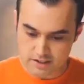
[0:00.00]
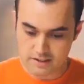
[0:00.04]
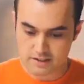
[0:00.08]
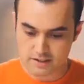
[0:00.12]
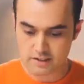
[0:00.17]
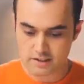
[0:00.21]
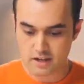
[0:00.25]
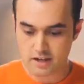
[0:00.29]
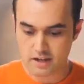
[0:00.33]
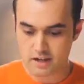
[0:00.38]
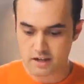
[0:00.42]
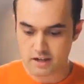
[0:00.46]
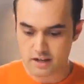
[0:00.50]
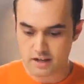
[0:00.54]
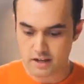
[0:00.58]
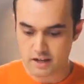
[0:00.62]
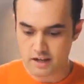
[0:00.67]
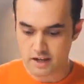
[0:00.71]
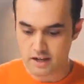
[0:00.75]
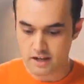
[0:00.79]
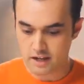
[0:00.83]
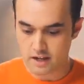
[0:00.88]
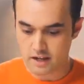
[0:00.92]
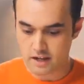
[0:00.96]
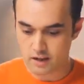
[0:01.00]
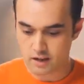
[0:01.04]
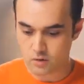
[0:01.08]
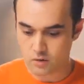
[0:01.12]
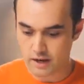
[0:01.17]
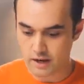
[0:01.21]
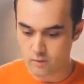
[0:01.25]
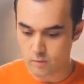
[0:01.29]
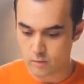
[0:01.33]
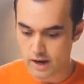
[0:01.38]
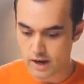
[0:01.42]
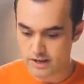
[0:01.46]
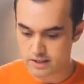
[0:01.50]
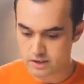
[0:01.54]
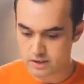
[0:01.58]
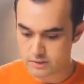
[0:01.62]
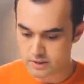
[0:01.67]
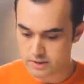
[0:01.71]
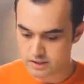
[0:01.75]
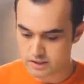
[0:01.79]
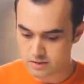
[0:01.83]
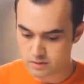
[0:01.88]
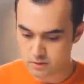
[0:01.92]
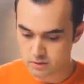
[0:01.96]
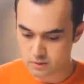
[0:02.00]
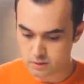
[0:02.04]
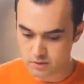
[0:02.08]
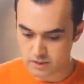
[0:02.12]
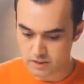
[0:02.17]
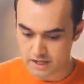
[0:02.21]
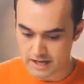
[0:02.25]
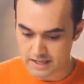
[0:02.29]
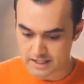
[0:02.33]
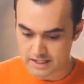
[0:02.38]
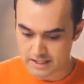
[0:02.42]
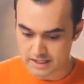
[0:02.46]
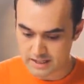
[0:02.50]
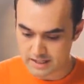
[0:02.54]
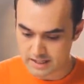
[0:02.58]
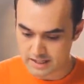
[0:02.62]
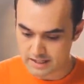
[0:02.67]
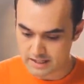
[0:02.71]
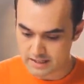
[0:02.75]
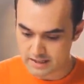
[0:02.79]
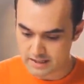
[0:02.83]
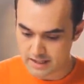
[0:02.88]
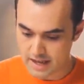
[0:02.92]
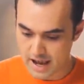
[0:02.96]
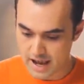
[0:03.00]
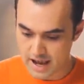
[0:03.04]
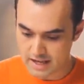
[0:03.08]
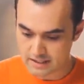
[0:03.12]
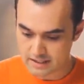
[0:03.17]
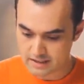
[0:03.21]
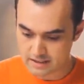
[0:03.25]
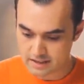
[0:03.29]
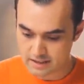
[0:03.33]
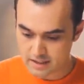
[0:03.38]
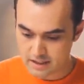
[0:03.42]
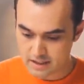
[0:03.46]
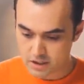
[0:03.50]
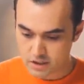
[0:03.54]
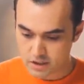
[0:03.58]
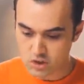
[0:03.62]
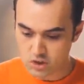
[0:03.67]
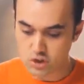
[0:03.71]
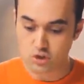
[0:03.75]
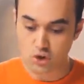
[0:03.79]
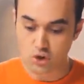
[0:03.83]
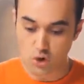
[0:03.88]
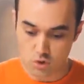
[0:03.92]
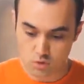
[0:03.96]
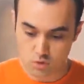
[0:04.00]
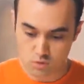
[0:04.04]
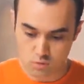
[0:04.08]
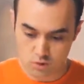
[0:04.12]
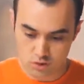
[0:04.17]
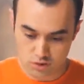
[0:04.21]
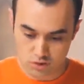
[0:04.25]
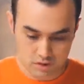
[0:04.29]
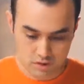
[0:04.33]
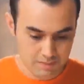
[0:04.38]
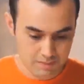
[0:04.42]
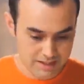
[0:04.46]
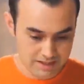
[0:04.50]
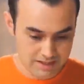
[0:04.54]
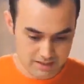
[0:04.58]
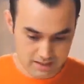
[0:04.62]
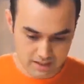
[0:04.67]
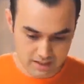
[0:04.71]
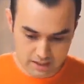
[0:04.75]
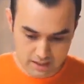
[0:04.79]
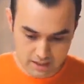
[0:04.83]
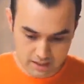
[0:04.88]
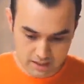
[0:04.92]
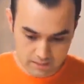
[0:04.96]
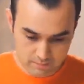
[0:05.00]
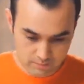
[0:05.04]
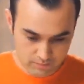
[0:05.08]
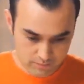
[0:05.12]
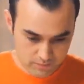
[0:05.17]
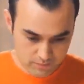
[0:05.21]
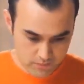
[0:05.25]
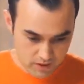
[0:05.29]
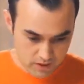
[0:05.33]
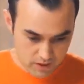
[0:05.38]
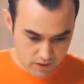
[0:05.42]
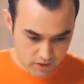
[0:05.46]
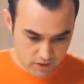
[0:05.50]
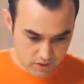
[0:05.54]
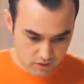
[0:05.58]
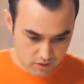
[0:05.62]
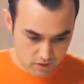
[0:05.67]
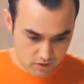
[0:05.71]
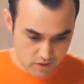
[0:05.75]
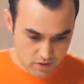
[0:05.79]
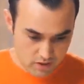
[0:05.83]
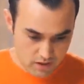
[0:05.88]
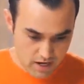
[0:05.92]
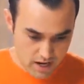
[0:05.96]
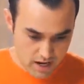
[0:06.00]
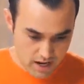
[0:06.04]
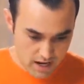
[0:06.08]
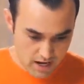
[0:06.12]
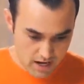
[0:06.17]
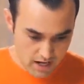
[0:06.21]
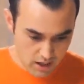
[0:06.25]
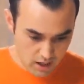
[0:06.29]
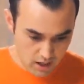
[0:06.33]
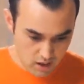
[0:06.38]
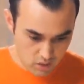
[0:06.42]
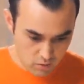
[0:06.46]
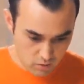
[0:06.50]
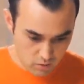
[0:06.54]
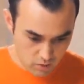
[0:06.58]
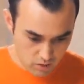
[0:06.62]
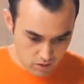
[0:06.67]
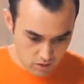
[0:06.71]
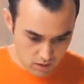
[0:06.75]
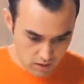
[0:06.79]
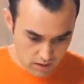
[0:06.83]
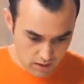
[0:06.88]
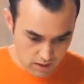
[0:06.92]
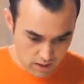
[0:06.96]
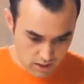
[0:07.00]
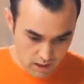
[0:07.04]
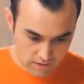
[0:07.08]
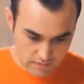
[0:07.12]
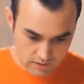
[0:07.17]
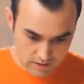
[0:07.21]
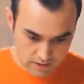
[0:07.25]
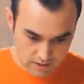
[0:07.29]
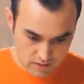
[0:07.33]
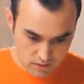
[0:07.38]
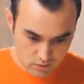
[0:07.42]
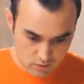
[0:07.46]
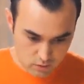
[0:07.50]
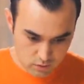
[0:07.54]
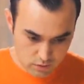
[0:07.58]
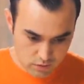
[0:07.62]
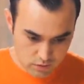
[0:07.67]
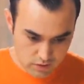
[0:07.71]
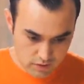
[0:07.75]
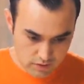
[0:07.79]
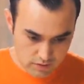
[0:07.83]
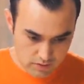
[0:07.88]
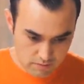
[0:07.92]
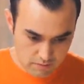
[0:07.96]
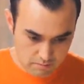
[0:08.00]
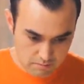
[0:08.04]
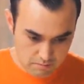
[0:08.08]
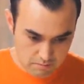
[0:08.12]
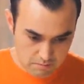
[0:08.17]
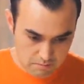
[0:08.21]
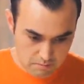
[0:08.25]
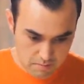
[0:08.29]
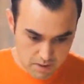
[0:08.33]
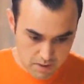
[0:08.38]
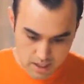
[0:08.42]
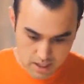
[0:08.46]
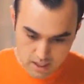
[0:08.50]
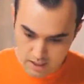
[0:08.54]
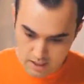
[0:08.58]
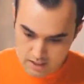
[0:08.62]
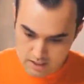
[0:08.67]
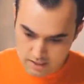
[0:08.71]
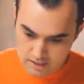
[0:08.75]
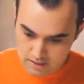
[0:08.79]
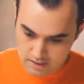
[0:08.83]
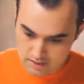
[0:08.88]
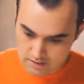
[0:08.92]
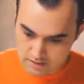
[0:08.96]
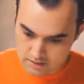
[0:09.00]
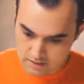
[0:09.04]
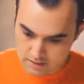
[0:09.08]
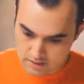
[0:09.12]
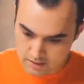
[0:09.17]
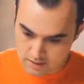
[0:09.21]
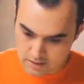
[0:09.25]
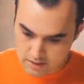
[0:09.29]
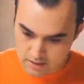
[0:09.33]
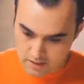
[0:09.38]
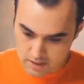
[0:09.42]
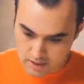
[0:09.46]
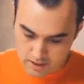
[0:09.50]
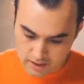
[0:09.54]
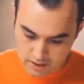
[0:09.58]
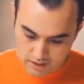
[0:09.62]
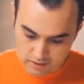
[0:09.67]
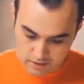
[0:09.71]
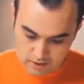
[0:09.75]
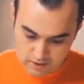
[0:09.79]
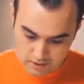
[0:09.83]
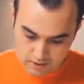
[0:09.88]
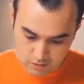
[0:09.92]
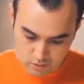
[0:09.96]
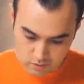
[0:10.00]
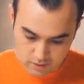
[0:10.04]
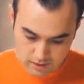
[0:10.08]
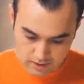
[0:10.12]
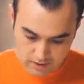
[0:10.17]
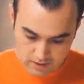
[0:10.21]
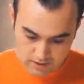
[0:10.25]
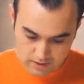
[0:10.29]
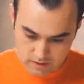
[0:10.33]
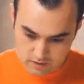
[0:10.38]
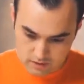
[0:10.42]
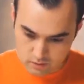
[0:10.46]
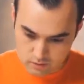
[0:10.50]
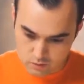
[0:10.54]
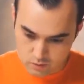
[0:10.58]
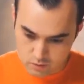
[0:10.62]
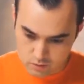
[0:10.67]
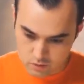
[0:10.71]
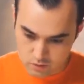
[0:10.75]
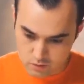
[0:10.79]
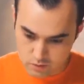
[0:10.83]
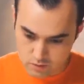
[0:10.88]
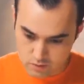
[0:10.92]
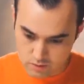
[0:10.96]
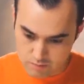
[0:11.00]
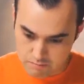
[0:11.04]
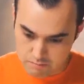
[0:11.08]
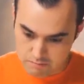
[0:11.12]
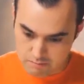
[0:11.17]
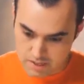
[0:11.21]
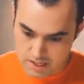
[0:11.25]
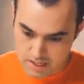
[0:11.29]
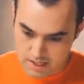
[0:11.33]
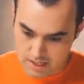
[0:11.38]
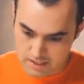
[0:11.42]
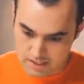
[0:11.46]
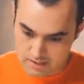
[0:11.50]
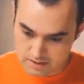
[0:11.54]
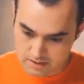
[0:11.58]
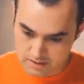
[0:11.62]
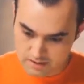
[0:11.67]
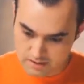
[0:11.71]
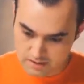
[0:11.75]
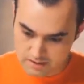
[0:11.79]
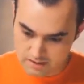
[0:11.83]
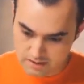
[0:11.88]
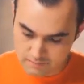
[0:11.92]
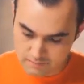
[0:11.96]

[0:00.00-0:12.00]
a great way to exclude anything that you don't want to be seeing. So now I've excluded mask. I'm going to exclude masks